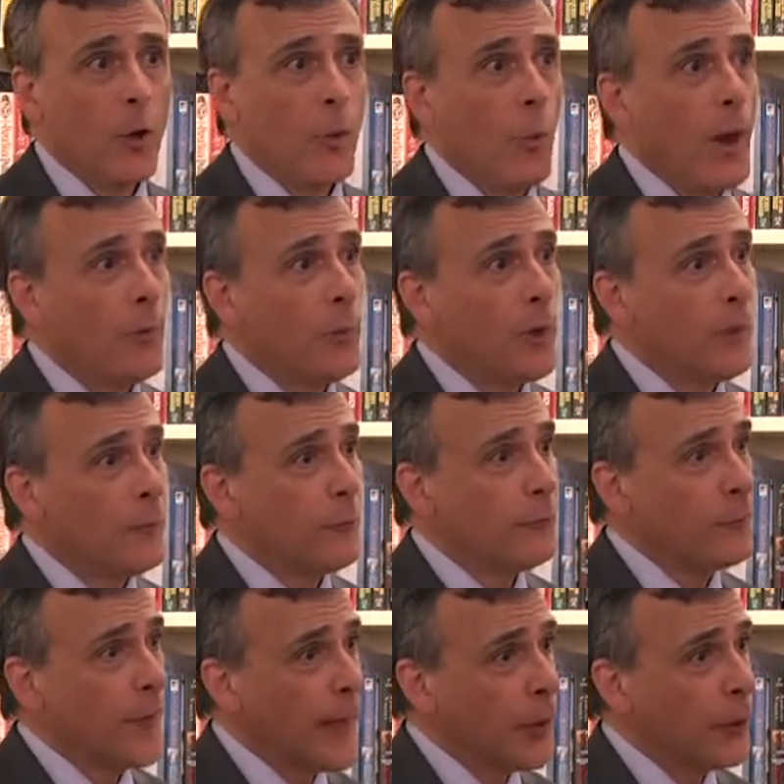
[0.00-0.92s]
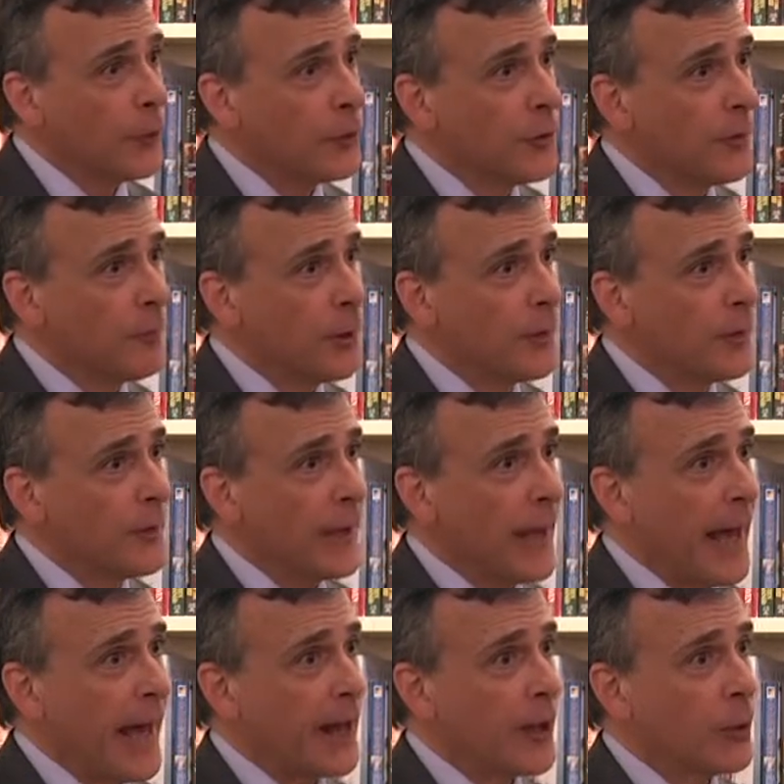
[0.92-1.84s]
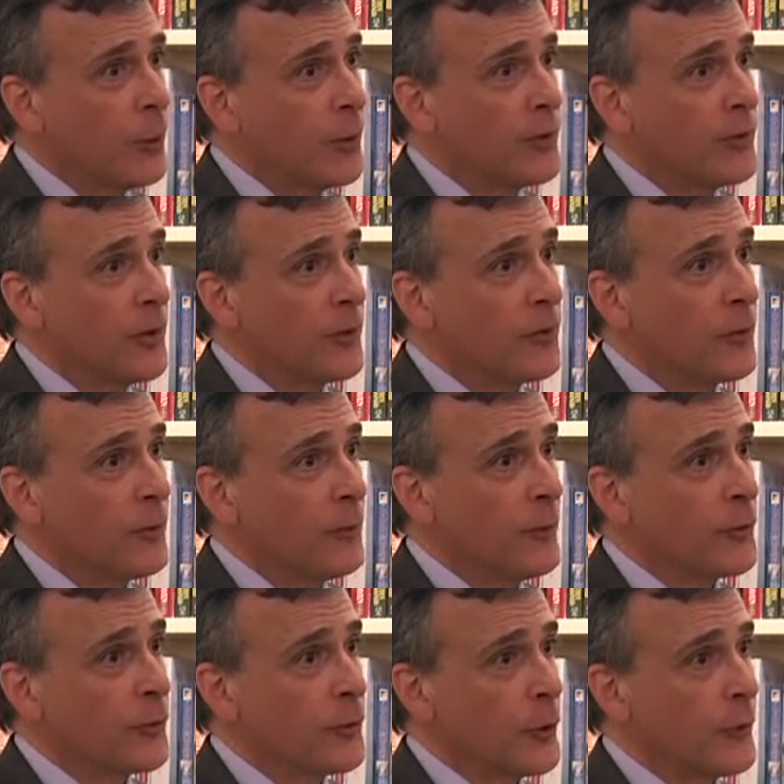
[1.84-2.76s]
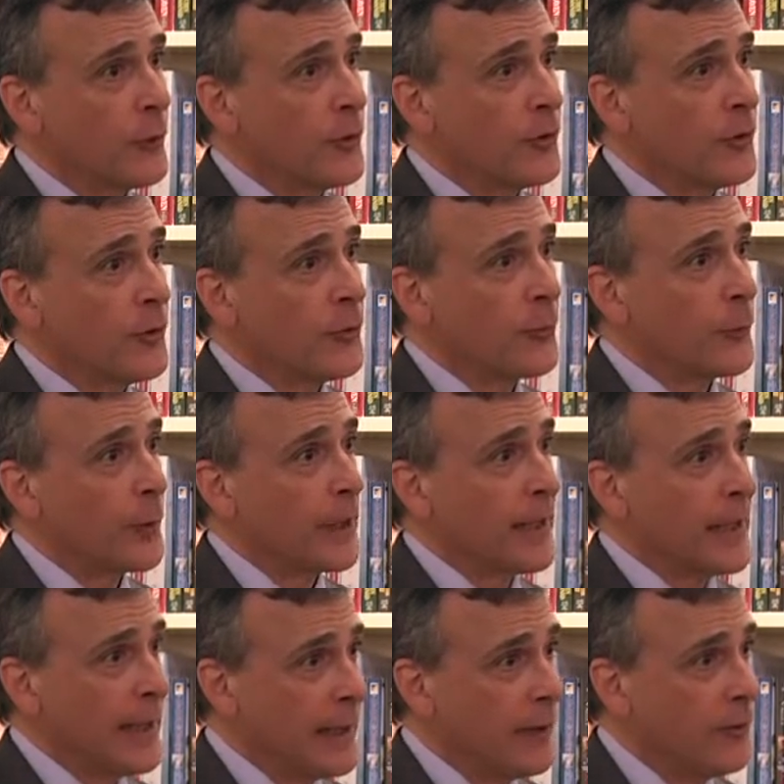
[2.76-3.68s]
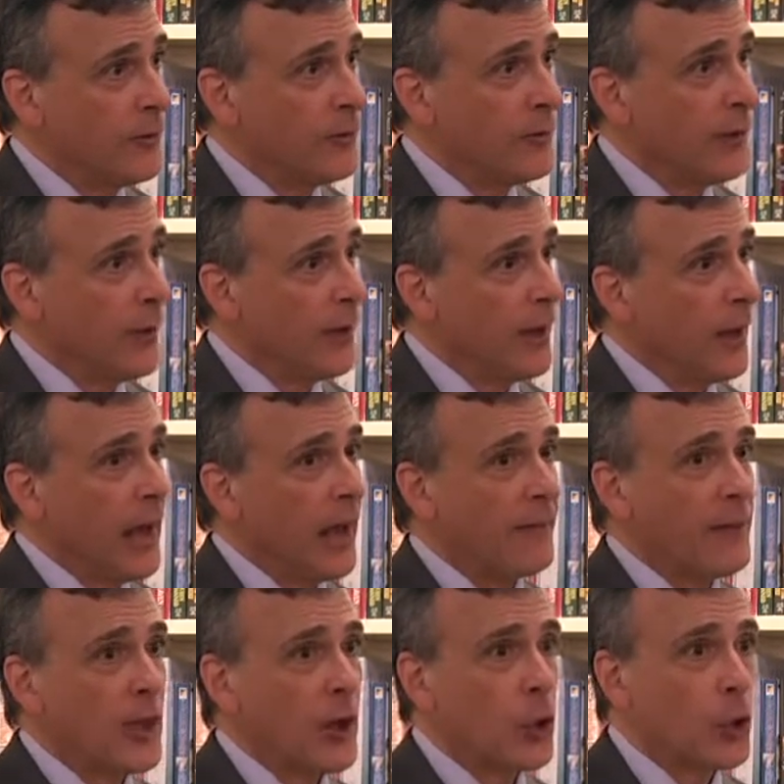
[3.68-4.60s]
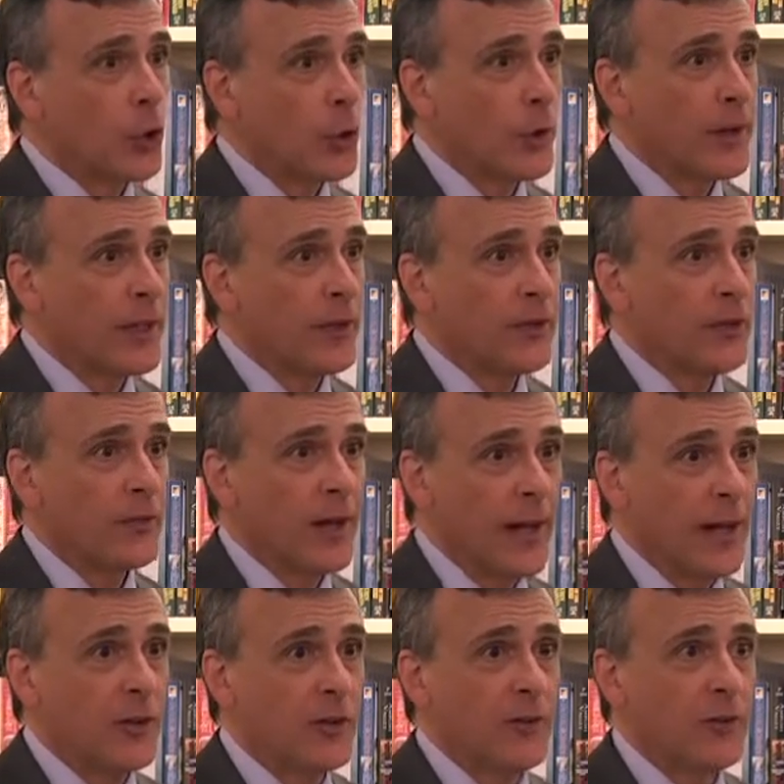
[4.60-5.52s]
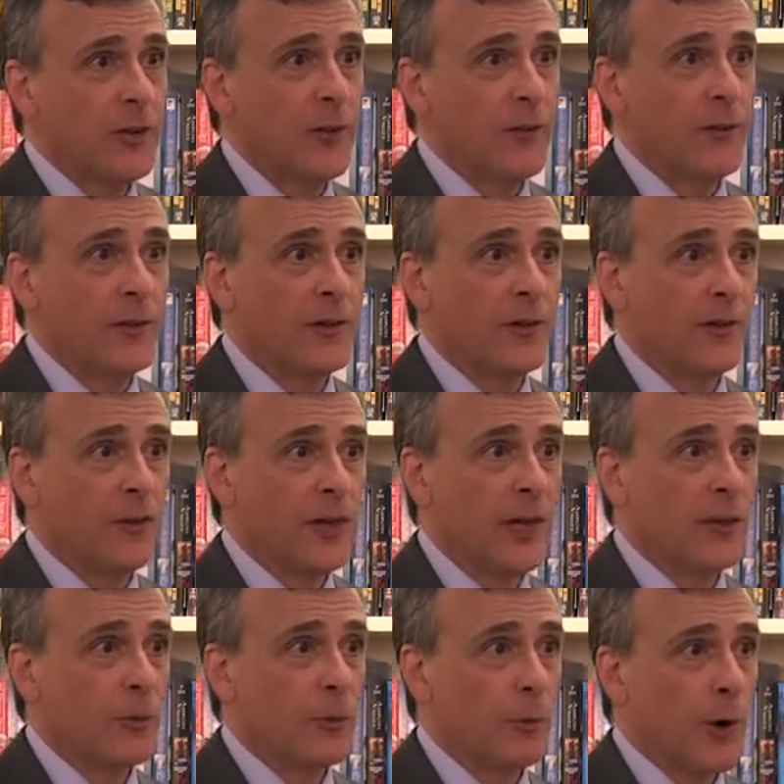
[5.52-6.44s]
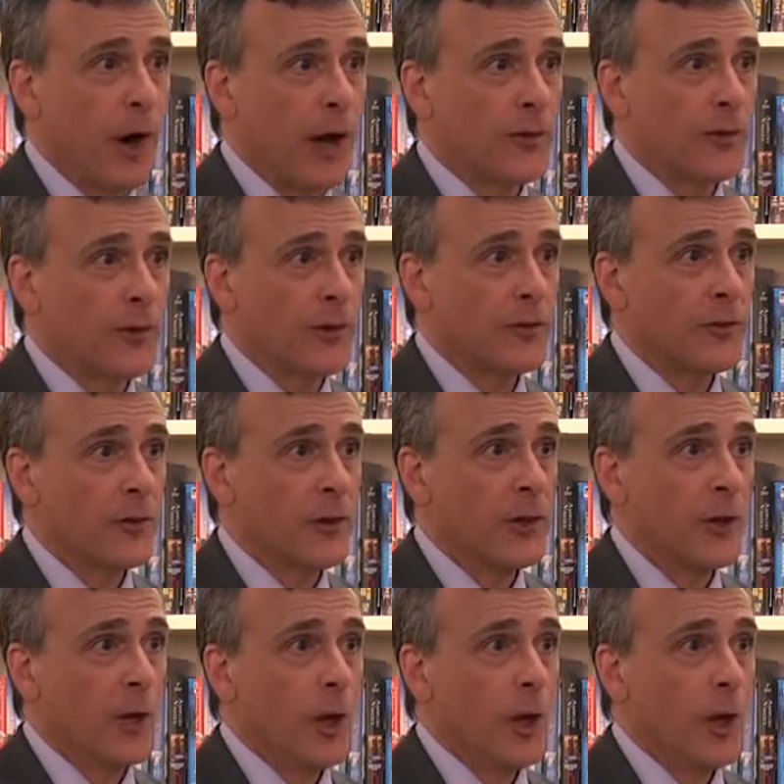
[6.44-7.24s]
When we failed to build an adequate system of services for kids at the earliest stages of the disease process.